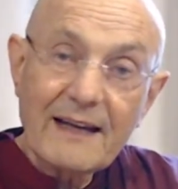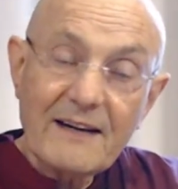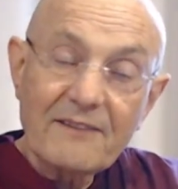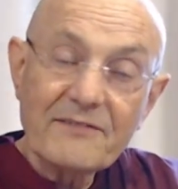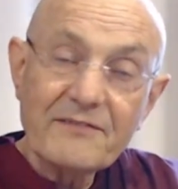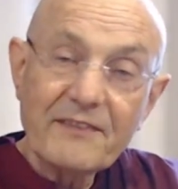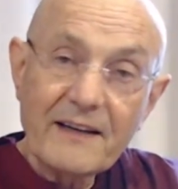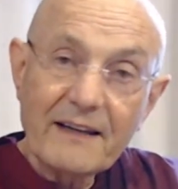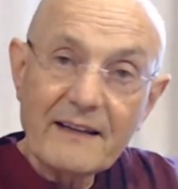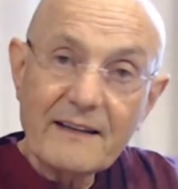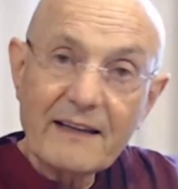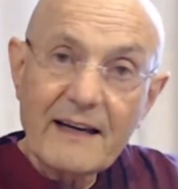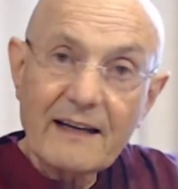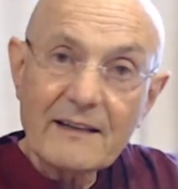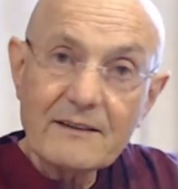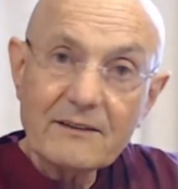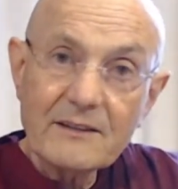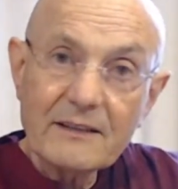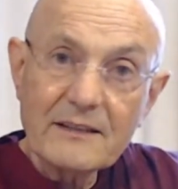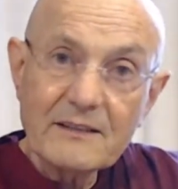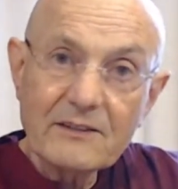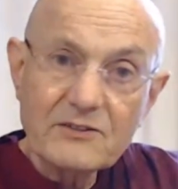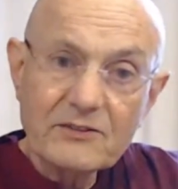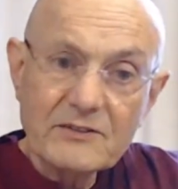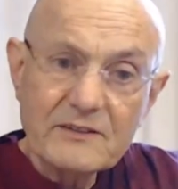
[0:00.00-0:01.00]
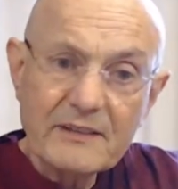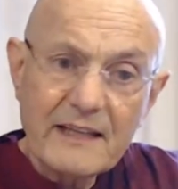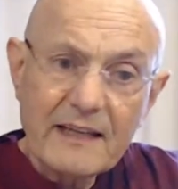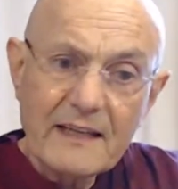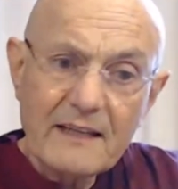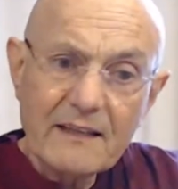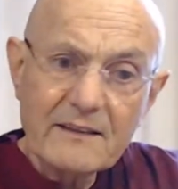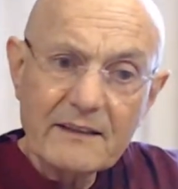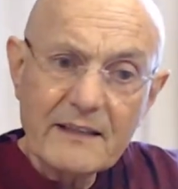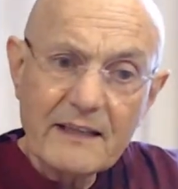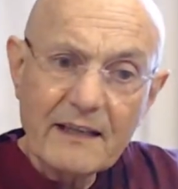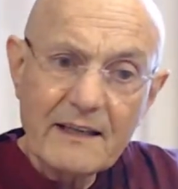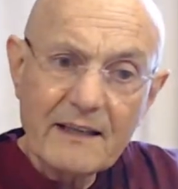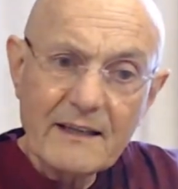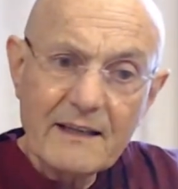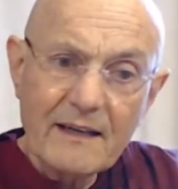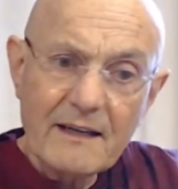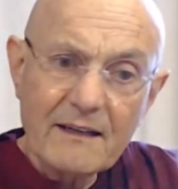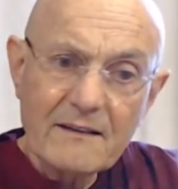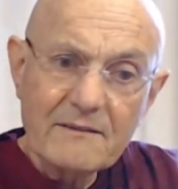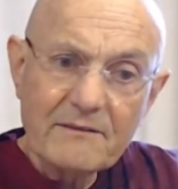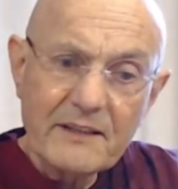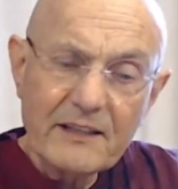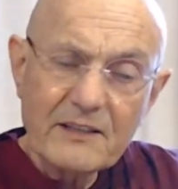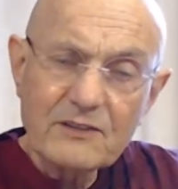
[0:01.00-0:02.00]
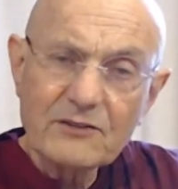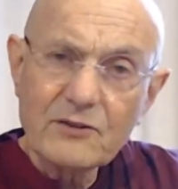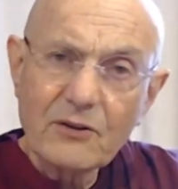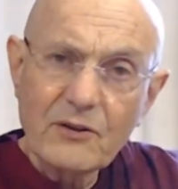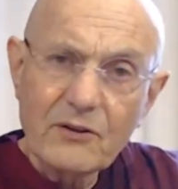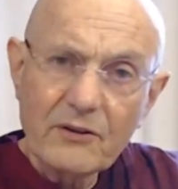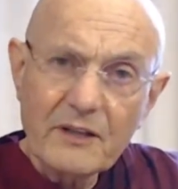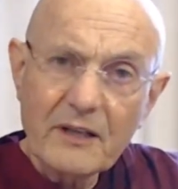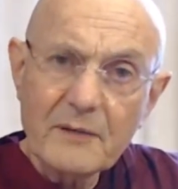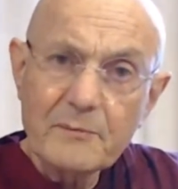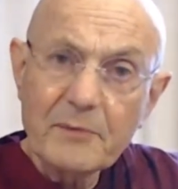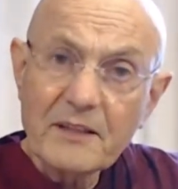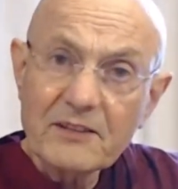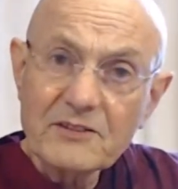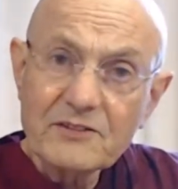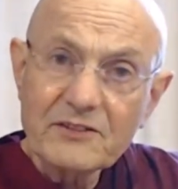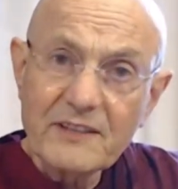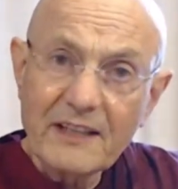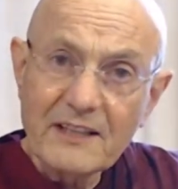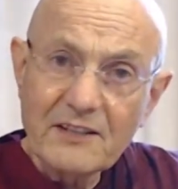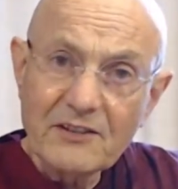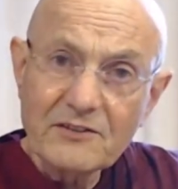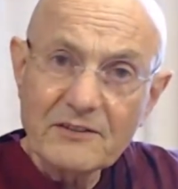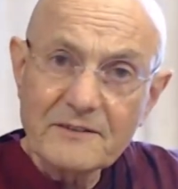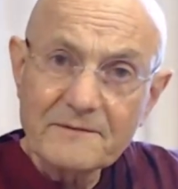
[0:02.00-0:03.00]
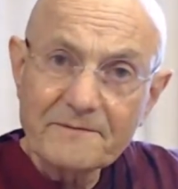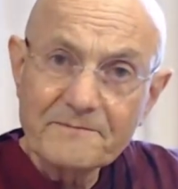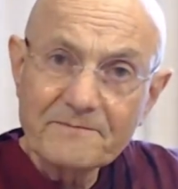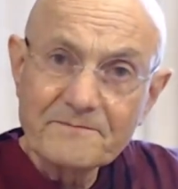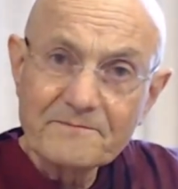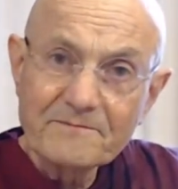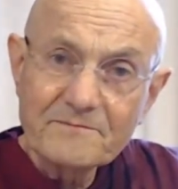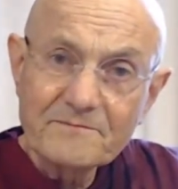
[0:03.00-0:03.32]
cafe that is near the Victoria bus station.